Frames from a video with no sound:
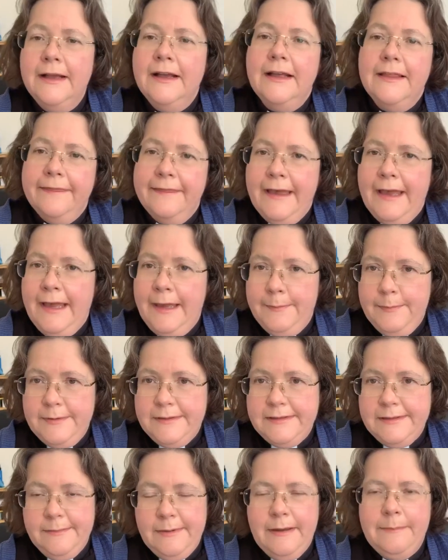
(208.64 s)
That
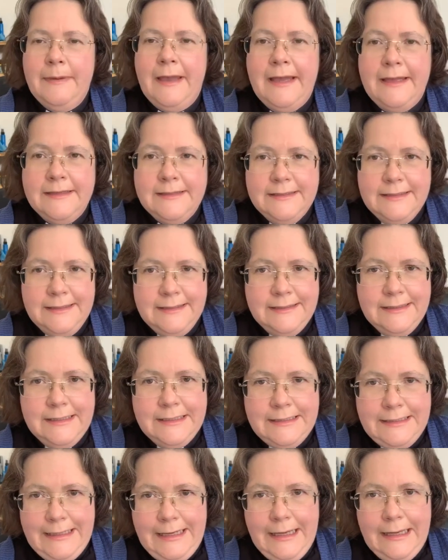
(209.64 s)
happened to my pansies
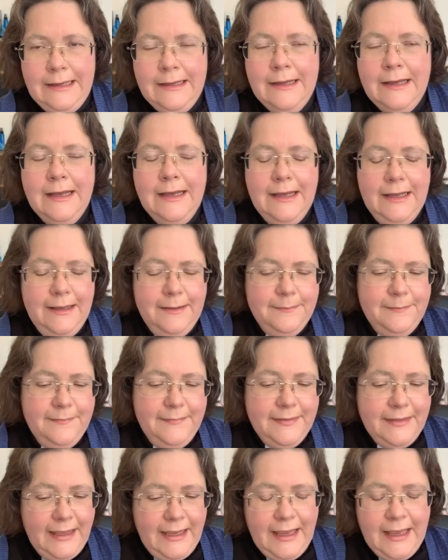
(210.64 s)
this year.
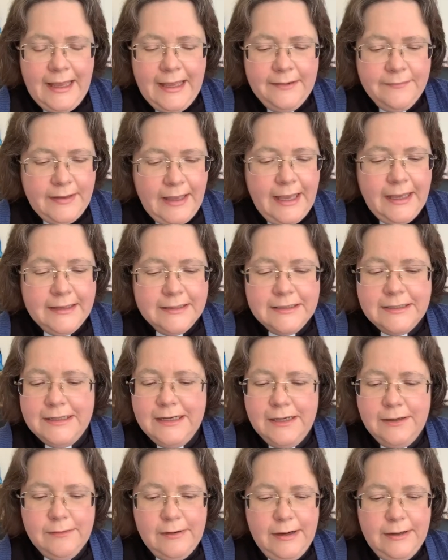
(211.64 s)
They have actually
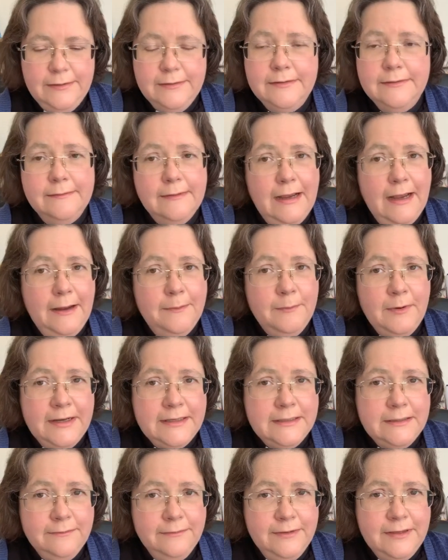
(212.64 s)
grown. I'm
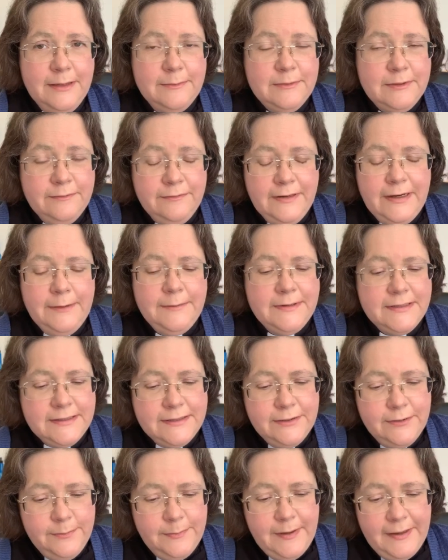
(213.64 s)
waiting for them to flower
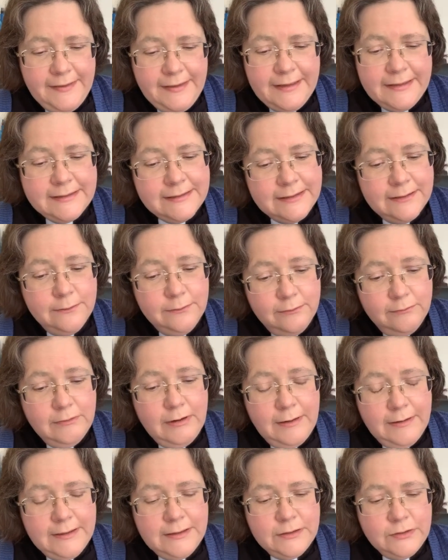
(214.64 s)
still, but they're still
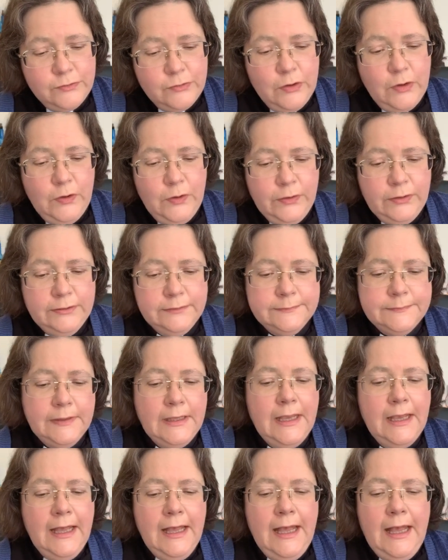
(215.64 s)
growing strong.
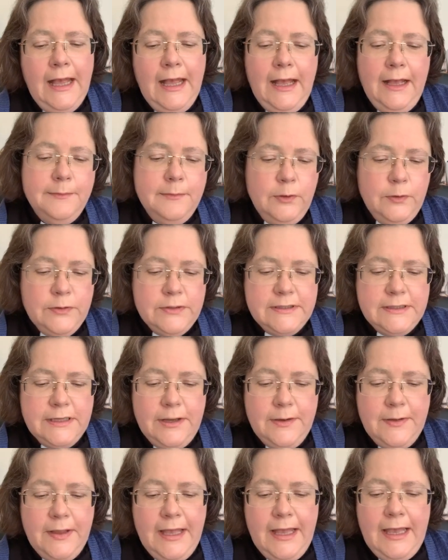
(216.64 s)

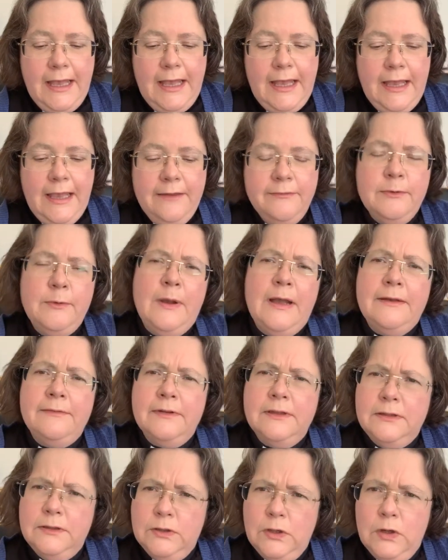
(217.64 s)
Also, have you
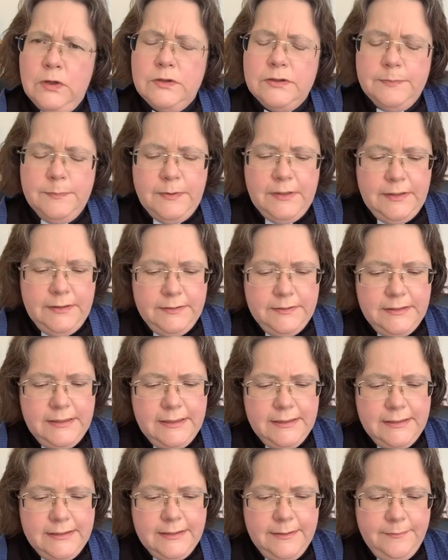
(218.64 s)
ever not
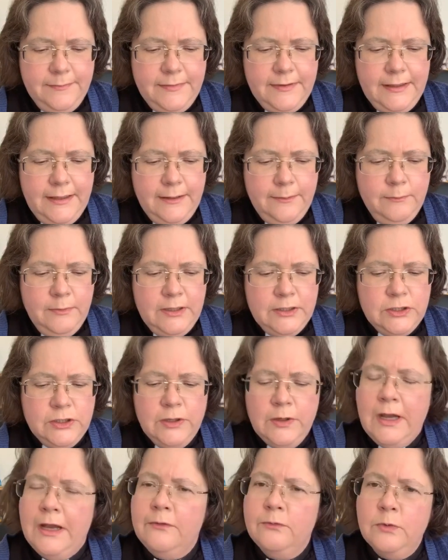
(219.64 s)
planted something which
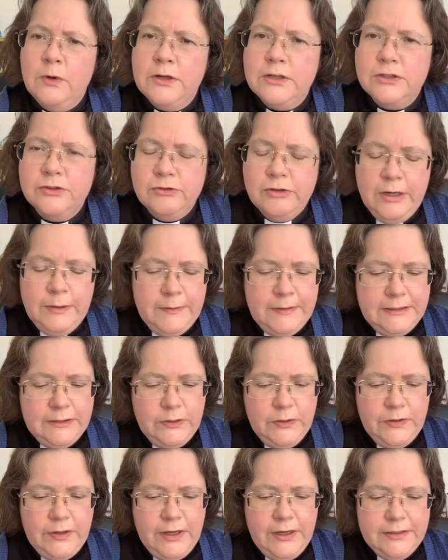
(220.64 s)
you have watched grow in
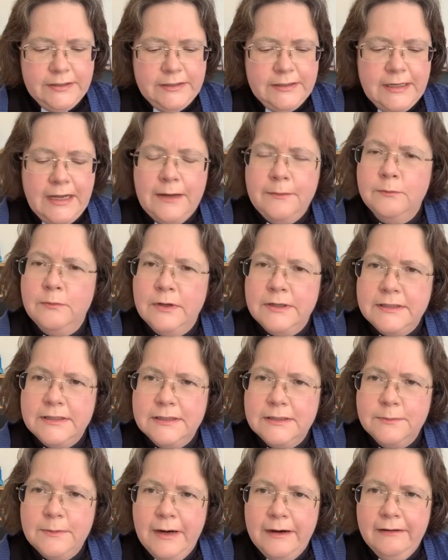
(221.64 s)
your garden and
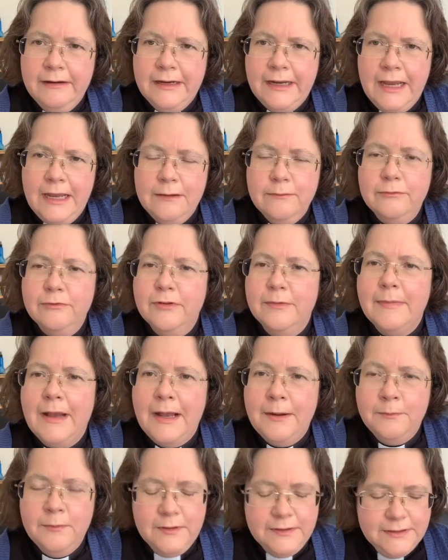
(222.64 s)
wondered where it came from
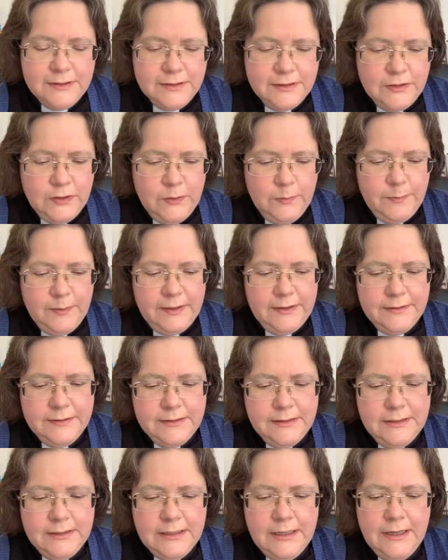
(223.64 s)
and wondered who
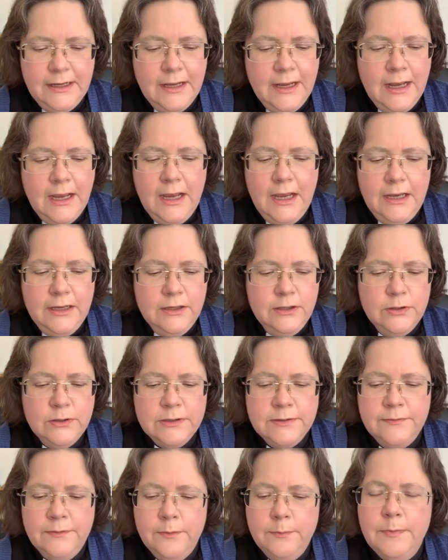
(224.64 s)
planted it? A
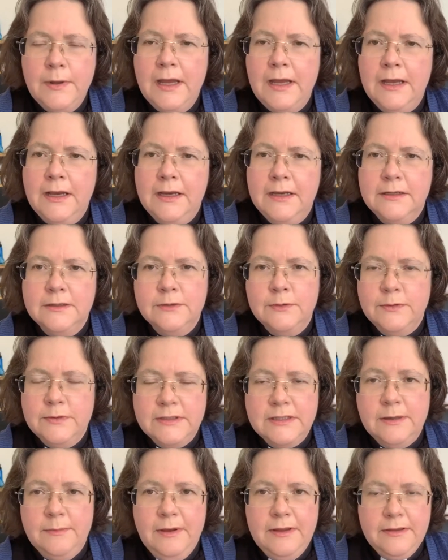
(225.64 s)
useful bird or
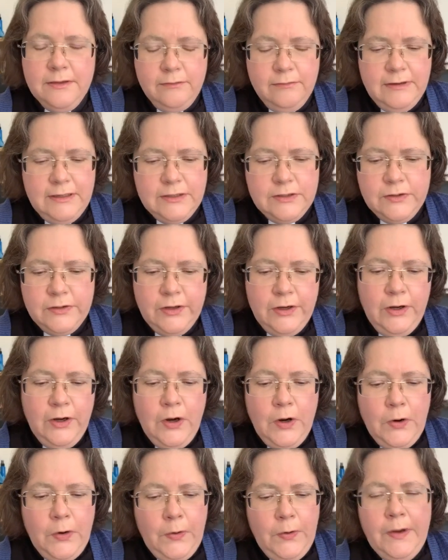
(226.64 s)
some other creature
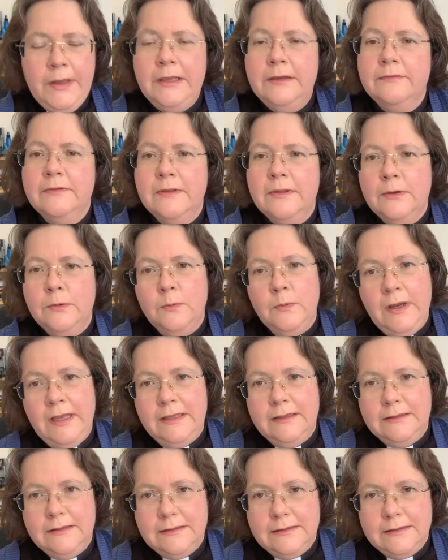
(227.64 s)
or even the
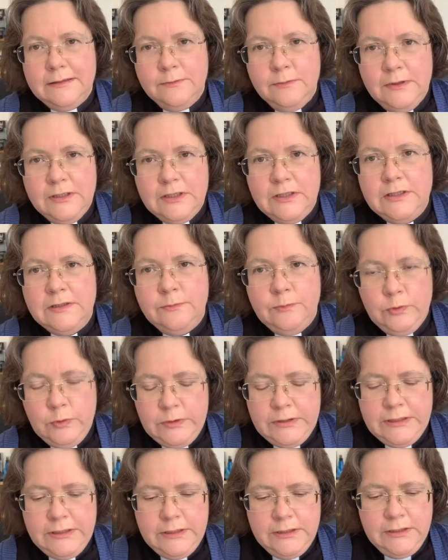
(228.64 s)
wind which has
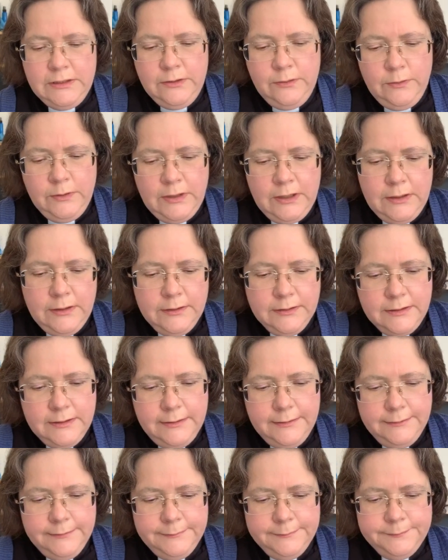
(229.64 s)
brought it to your
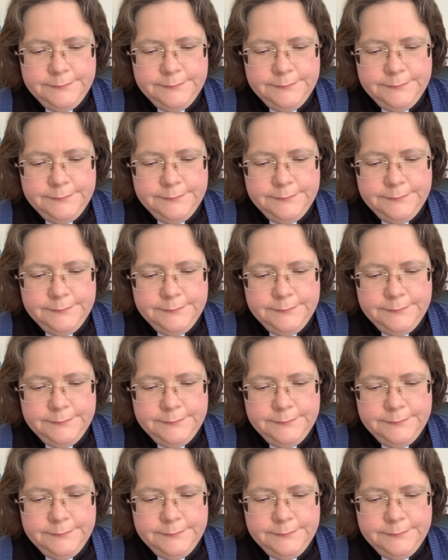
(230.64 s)
garden?